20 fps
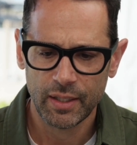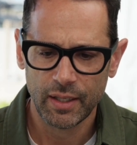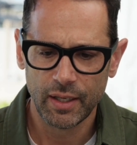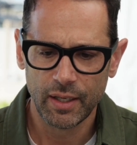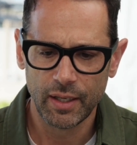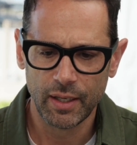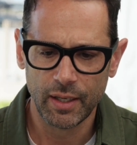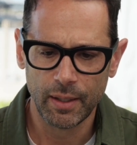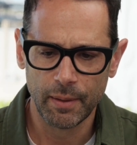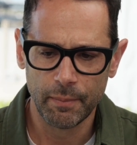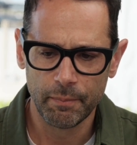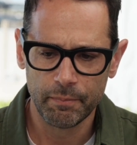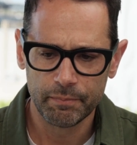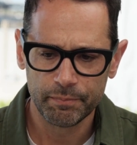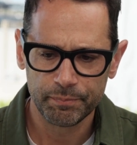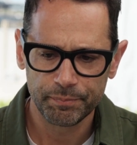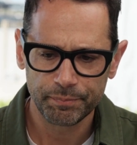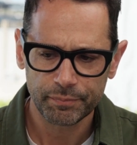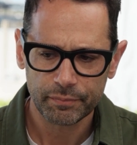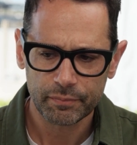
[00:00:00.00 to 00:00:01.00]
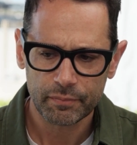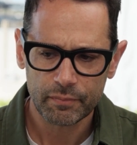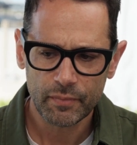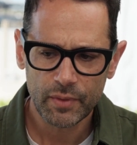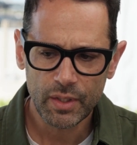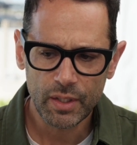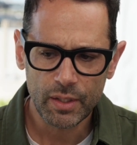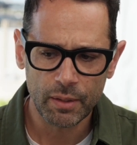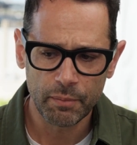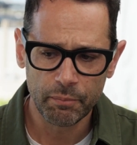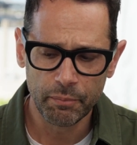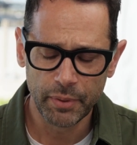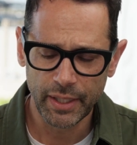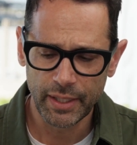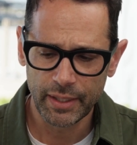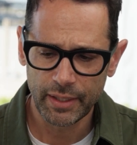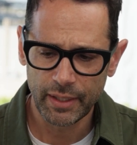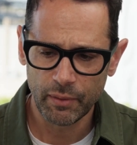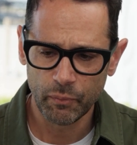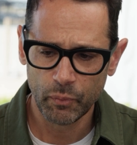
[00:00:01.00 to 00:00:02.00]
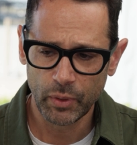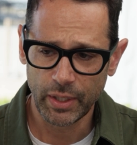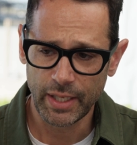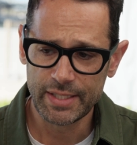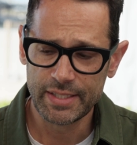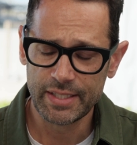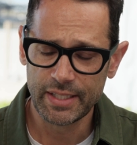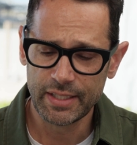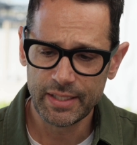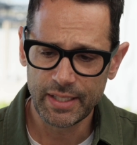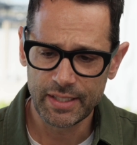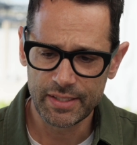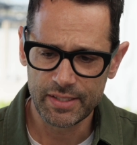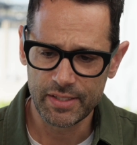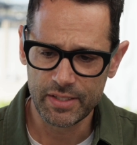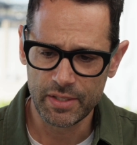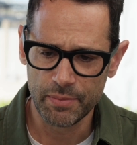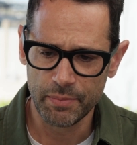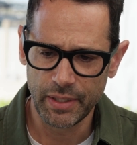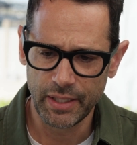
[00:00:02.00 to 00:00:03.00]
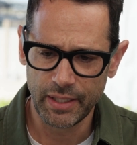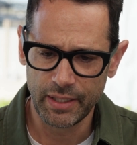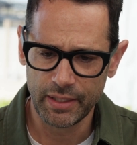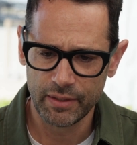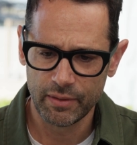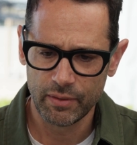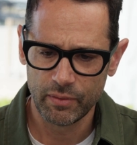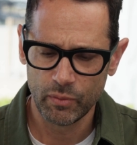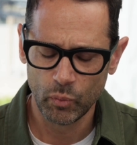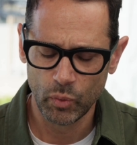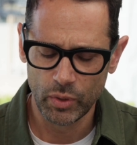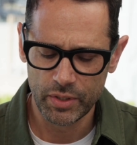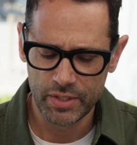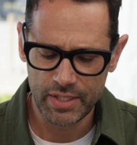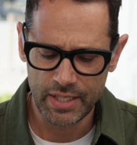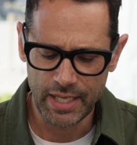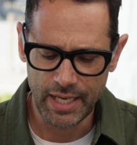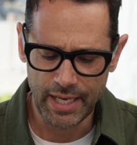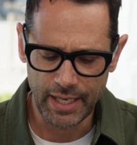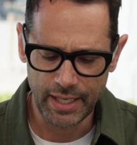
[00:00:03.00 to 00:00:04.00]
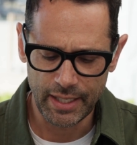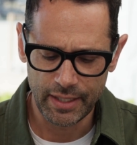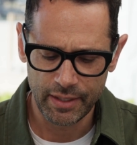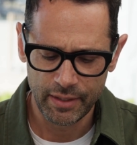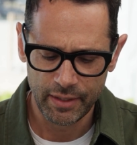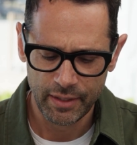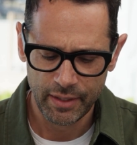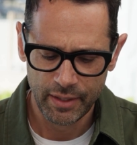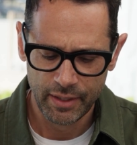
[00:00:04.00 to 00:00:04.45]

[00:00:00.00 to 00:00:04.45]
but what I didn't anticipate was that